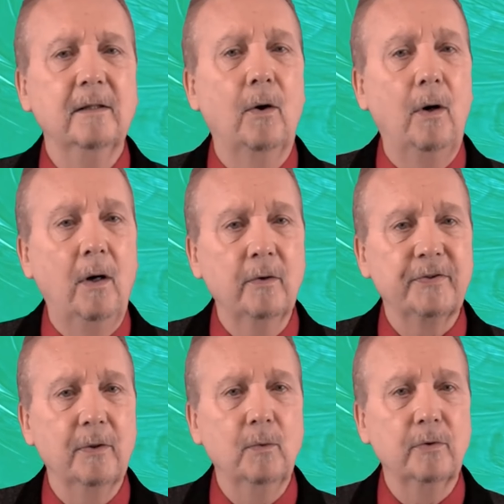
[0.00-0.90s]

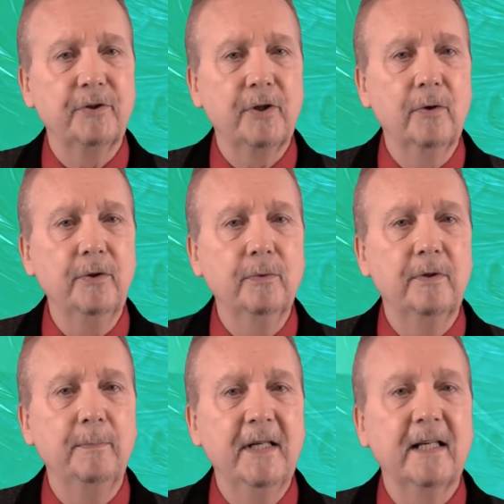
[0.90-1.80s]
also will show you
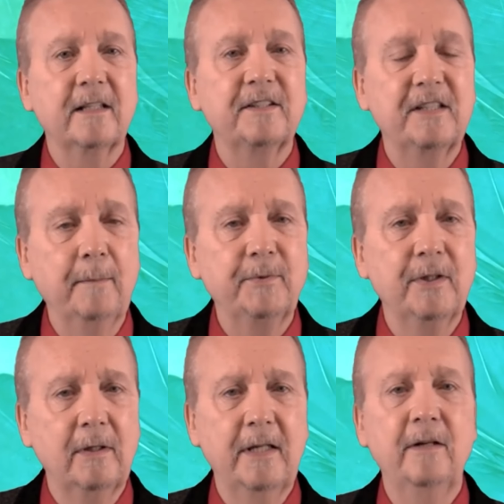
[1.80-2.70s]
to be an
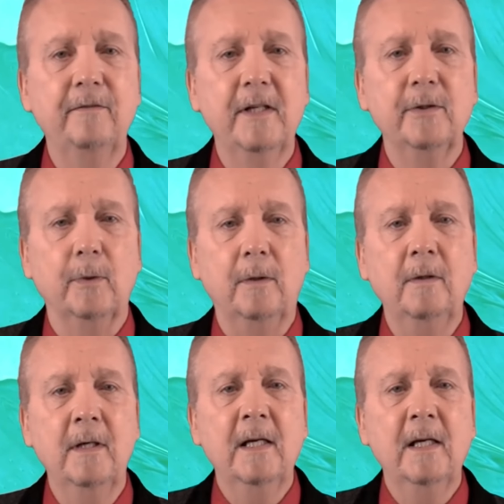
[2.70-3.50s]
exceptional individual